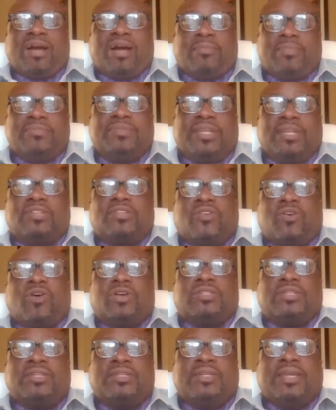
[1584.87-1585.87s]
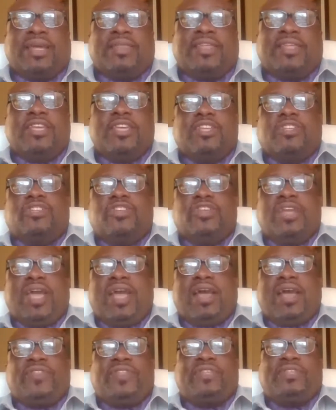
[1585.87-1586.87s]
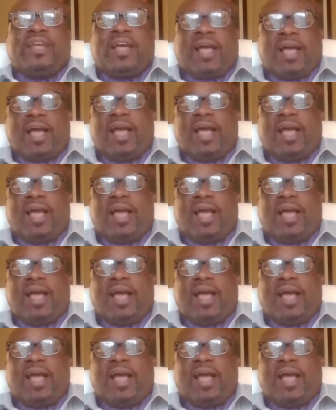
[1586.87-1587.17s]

problems that's causing death. So you have these